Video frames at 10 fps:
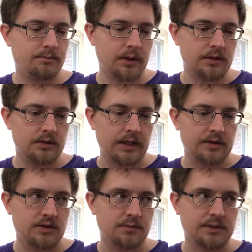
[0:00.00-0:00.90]
But yeah,
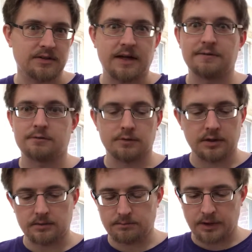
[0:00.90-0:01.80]
just because I haven't
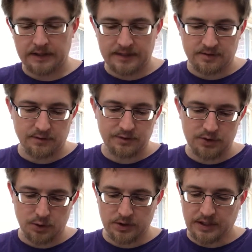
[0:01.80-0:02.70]
really put that stuff in
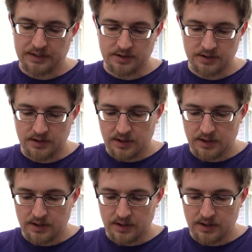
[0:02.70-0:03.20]
storage yet.